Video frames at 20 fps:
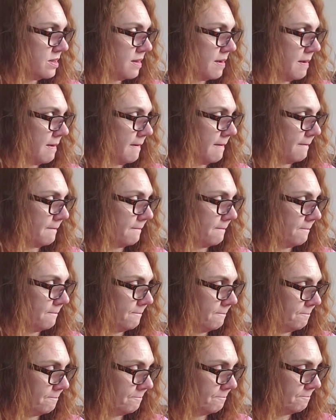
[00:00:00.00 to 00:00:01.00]
um,
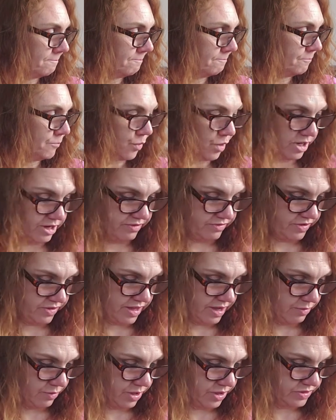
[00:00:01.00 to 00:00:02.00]
whatever
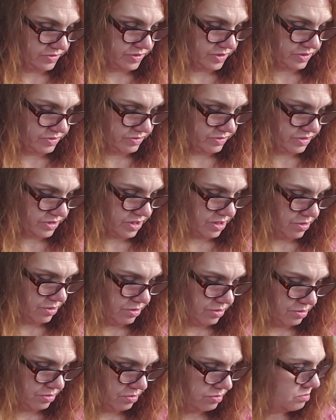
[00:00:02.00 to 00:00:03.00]
that was.
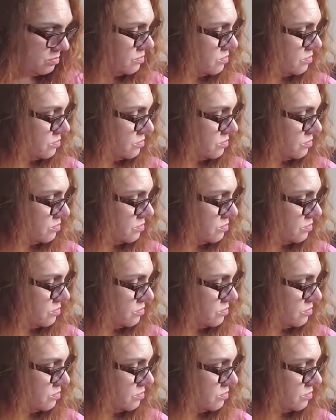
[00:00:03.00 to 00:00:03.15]
So